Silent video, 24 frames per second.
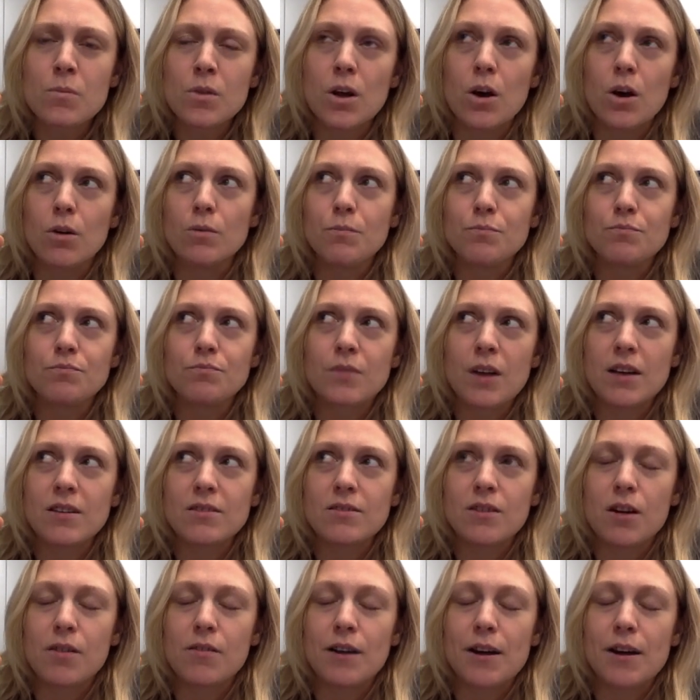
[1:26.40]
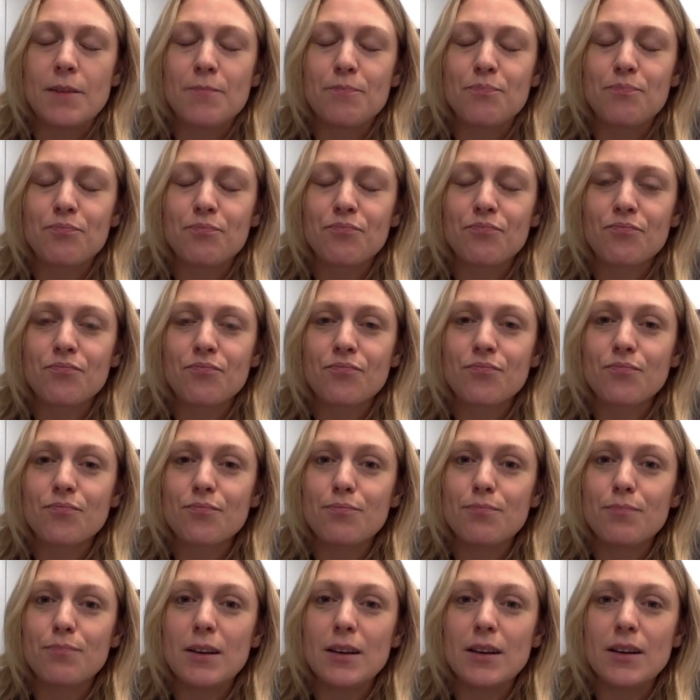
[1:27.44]
no, that's not right.
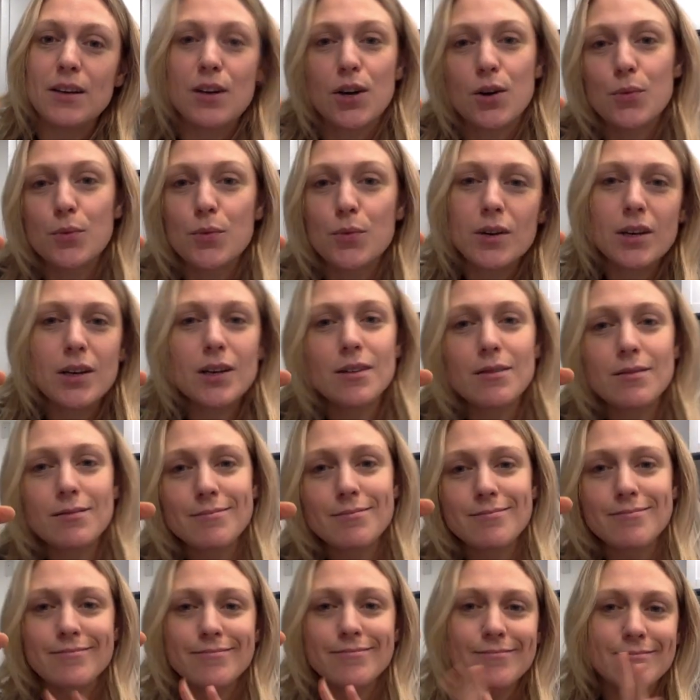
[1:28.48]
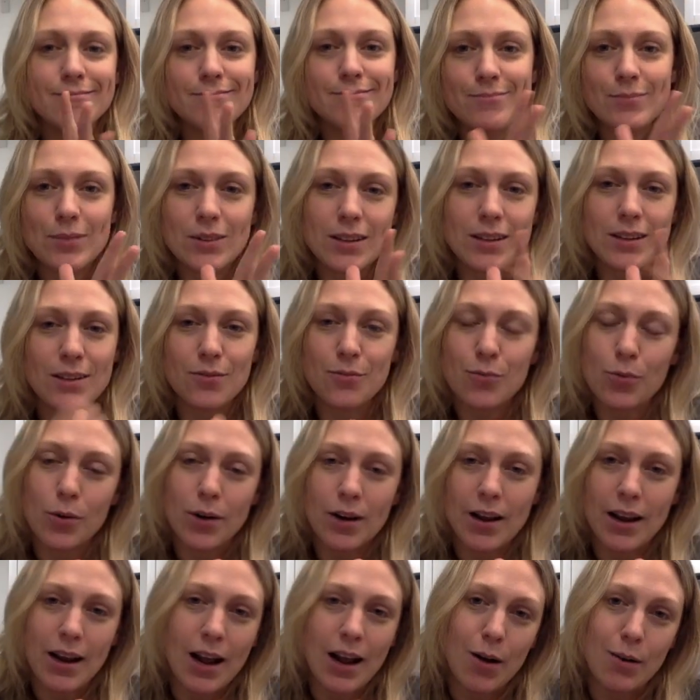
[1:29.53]
But you know, we're in within
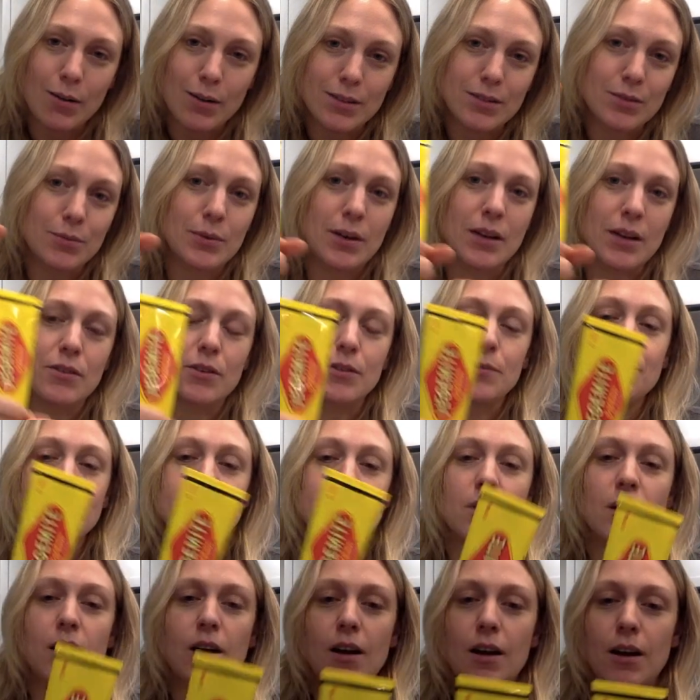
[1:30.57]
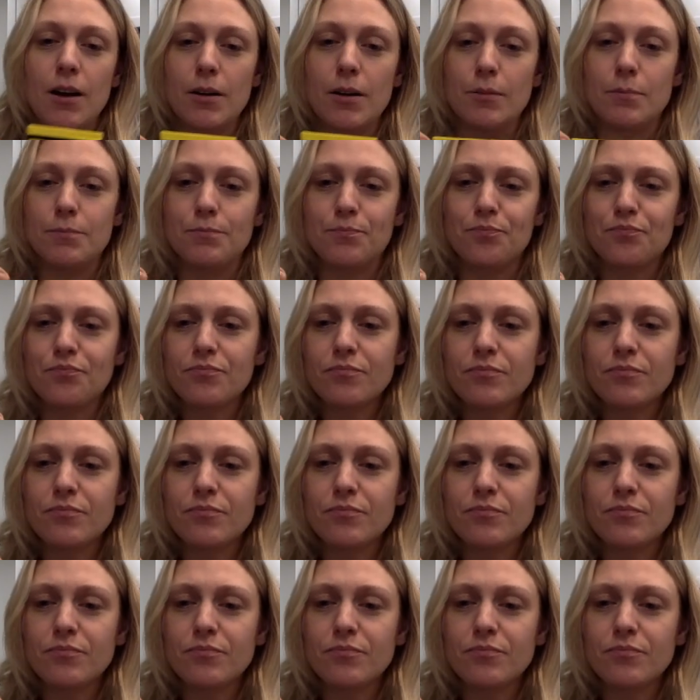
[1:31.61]
48 hours or whatever. Um,